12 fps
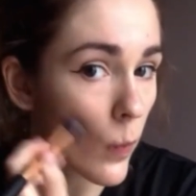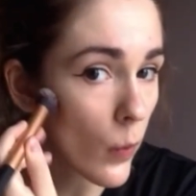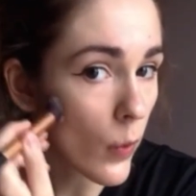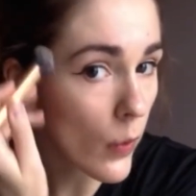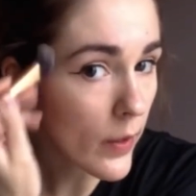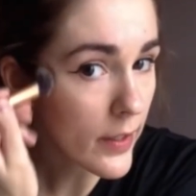
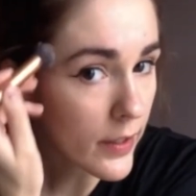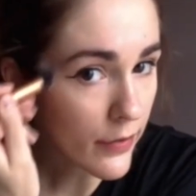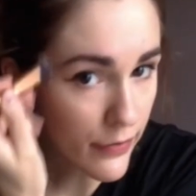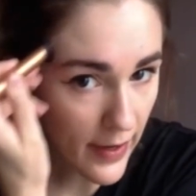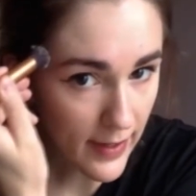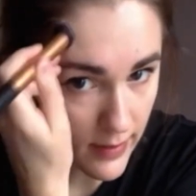not in your
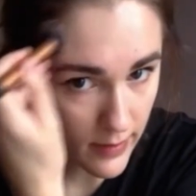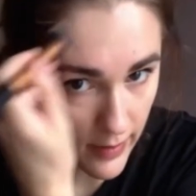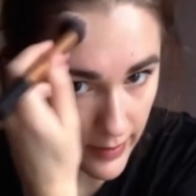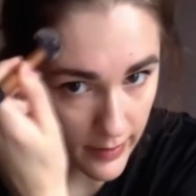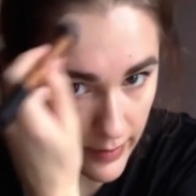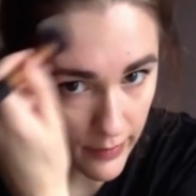face
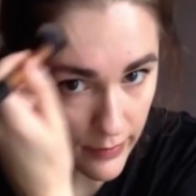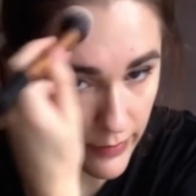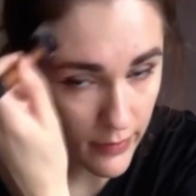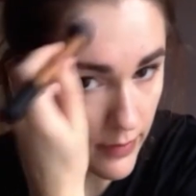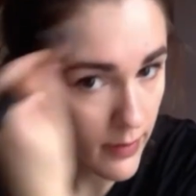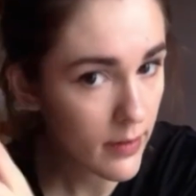kind of
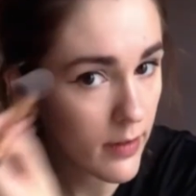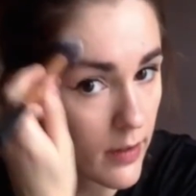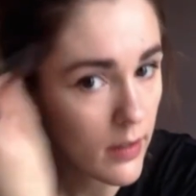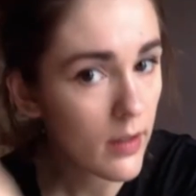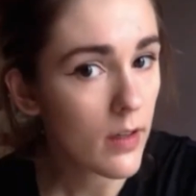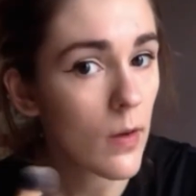
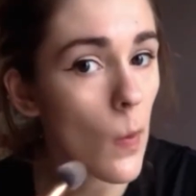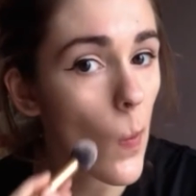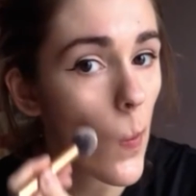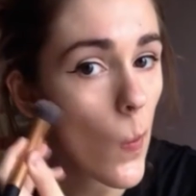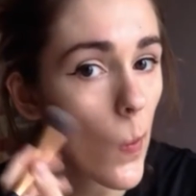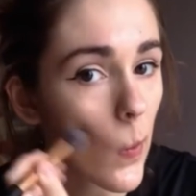
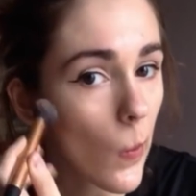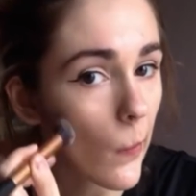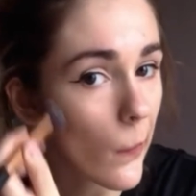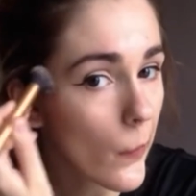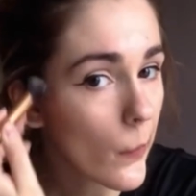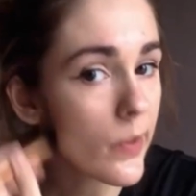contour,